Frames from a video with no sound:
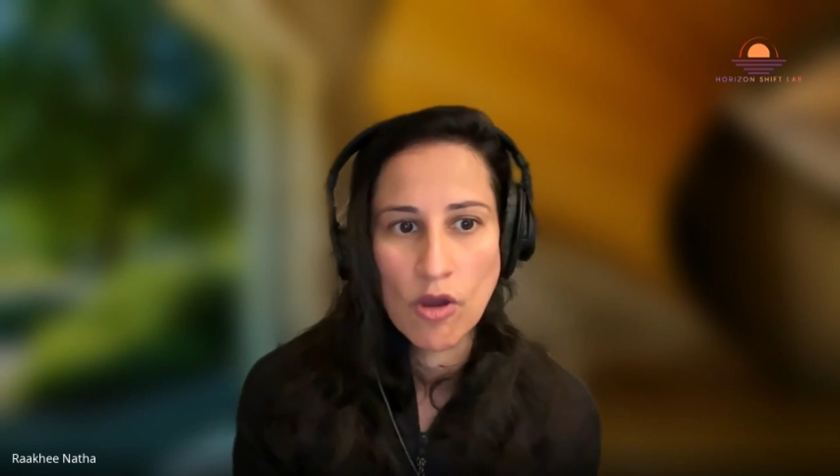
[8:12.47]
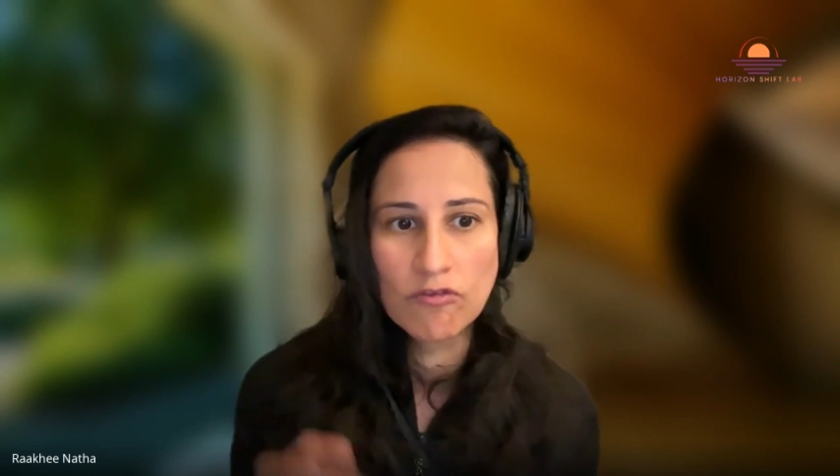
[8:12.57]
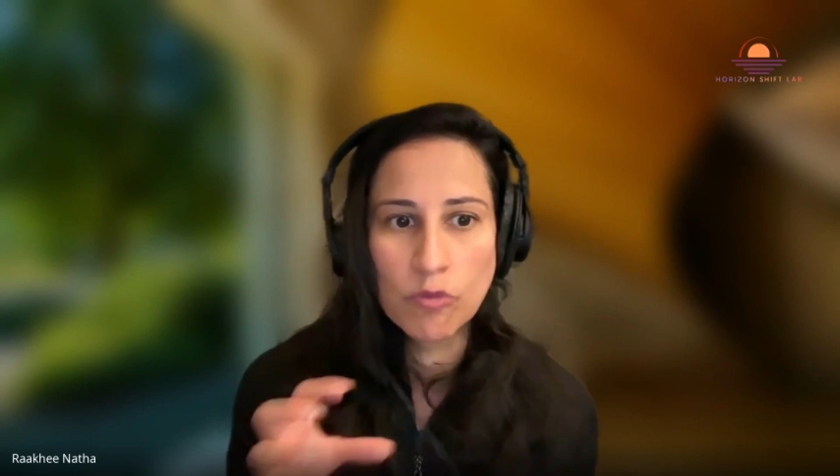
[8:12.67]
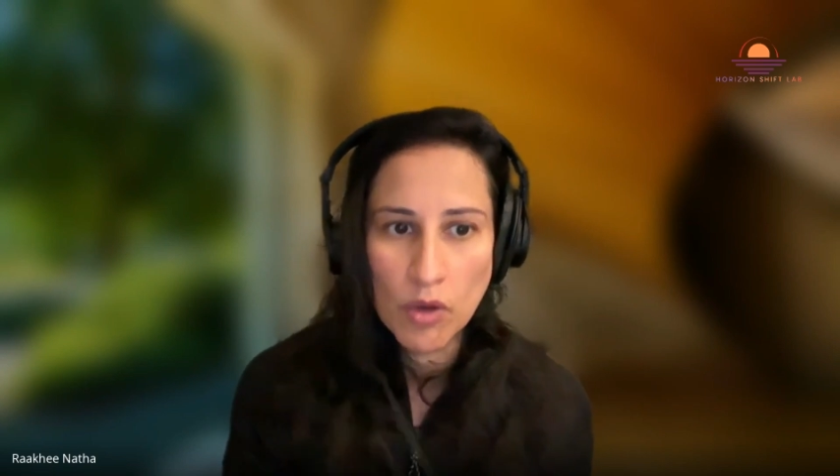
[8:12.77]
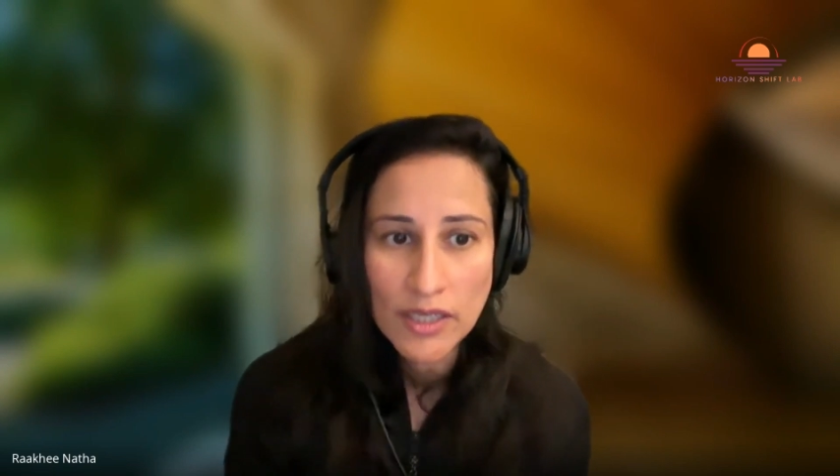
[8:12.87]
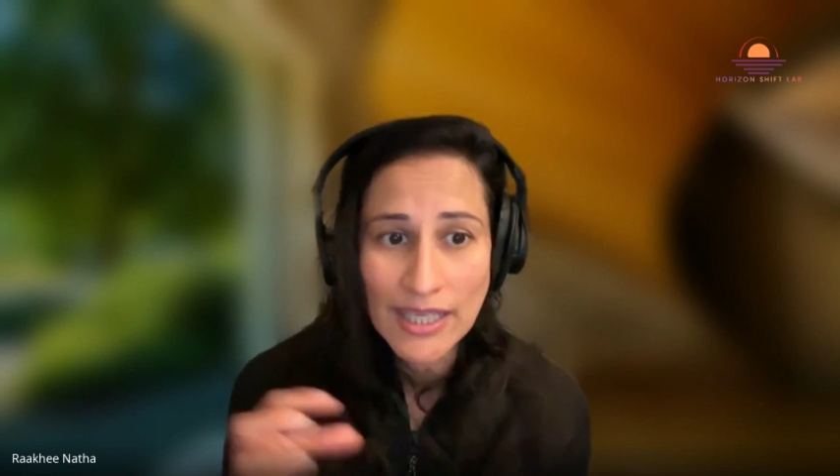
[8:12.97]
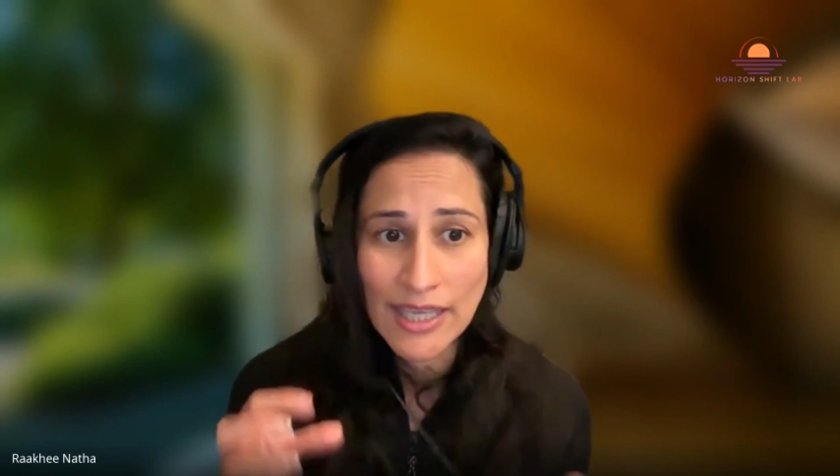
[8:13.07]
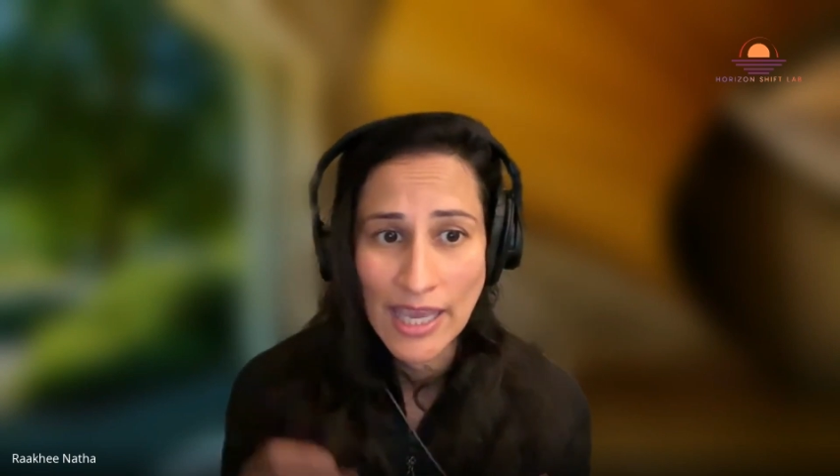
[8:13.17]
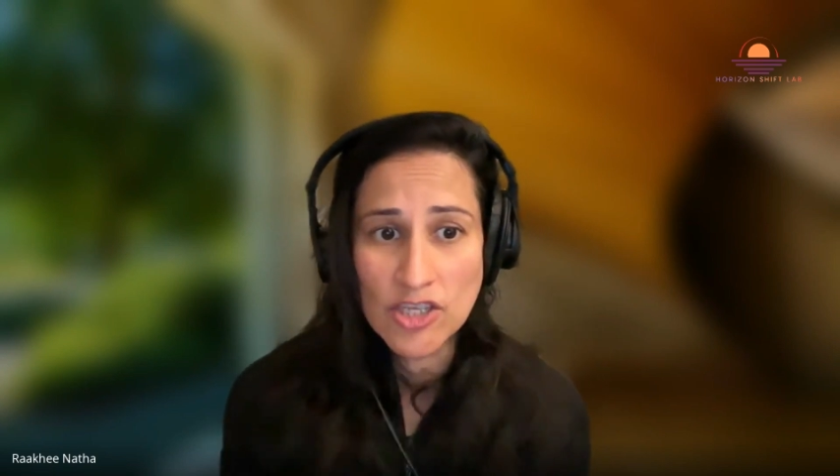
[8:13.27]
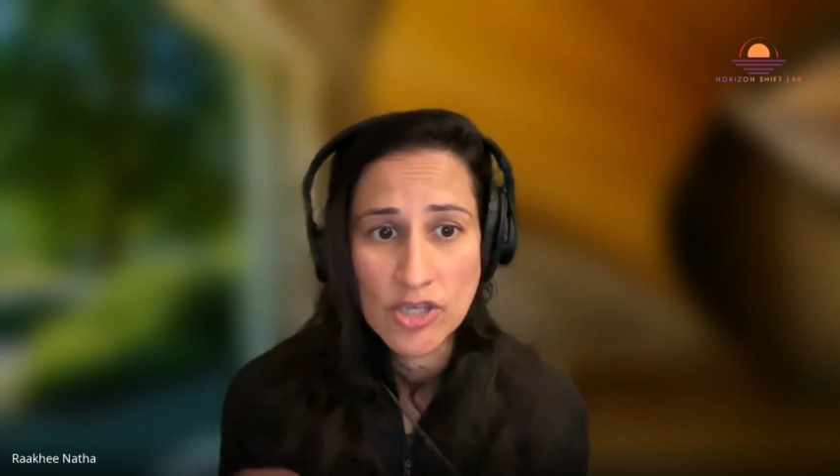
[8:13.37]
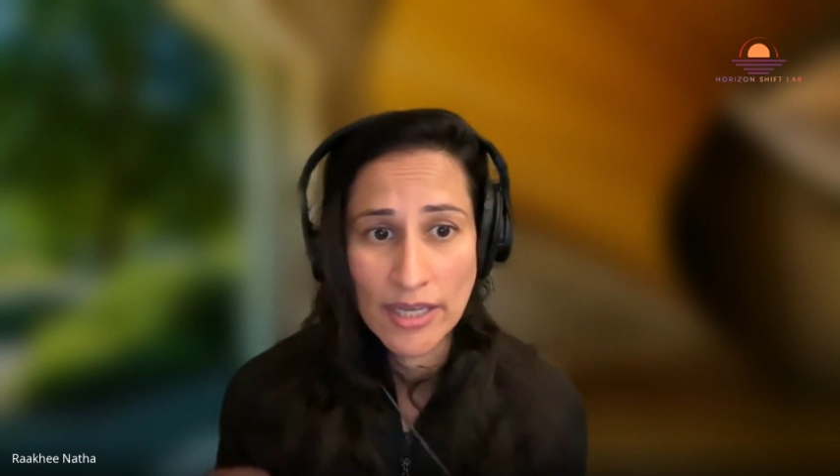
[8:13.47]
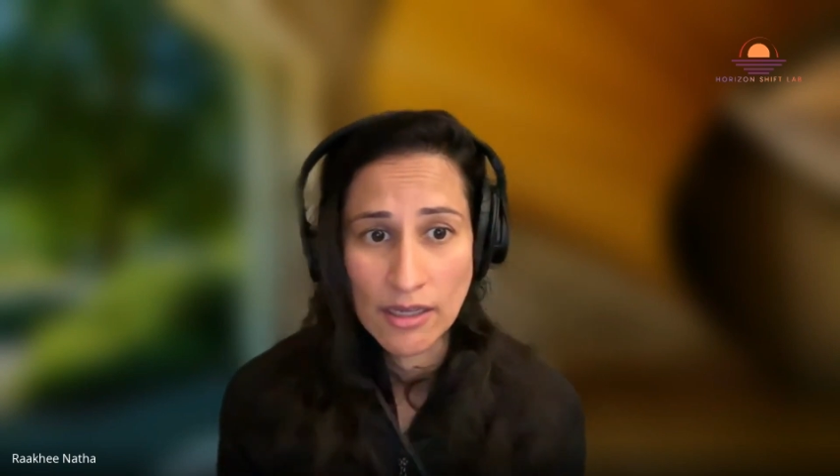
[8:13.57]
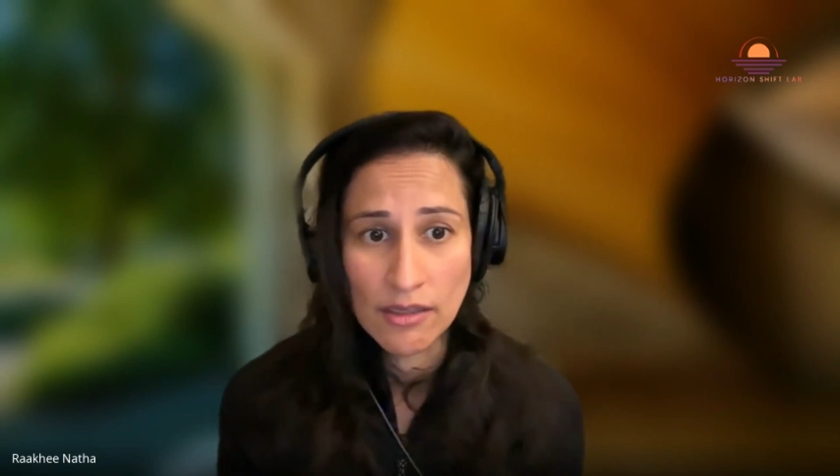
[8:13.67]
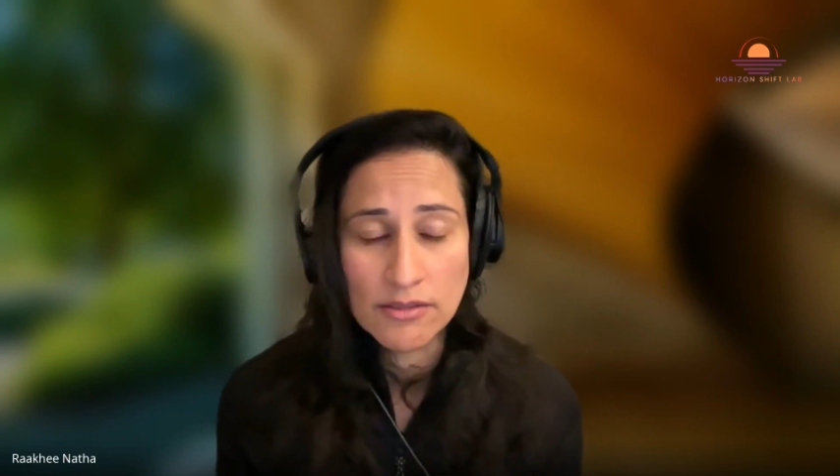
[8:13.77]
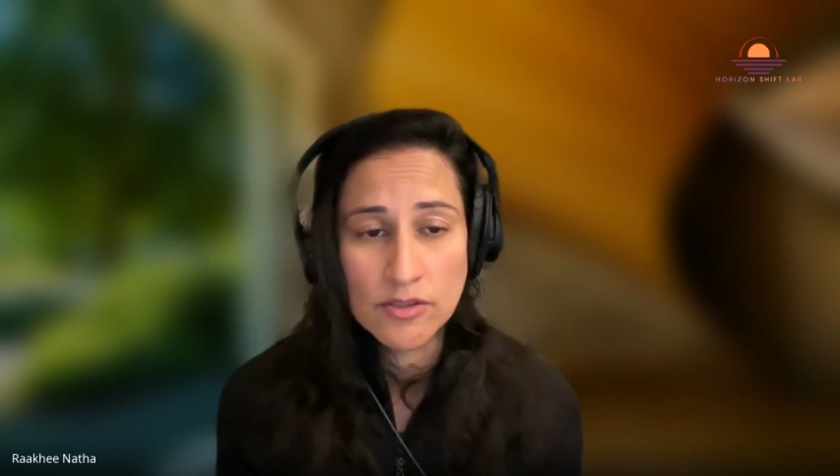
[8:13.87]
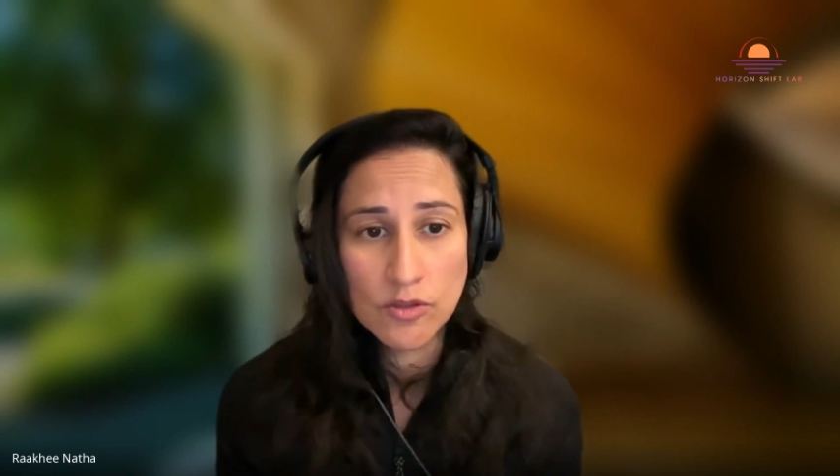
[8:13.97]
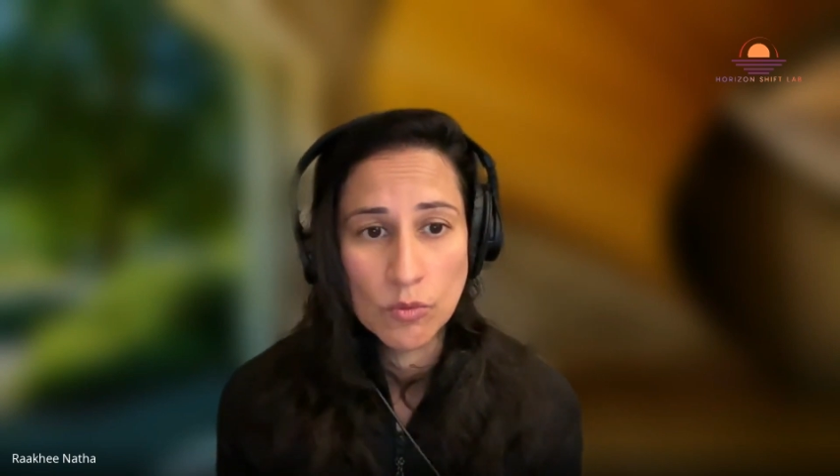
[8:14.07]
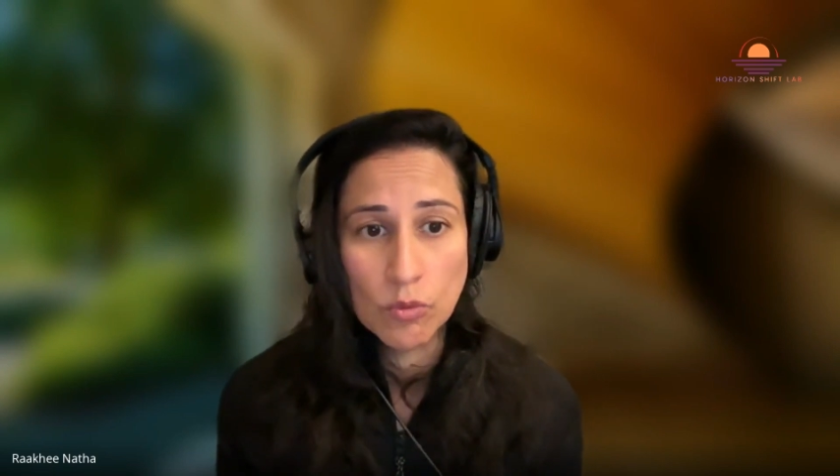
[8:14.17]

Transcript: of working age adults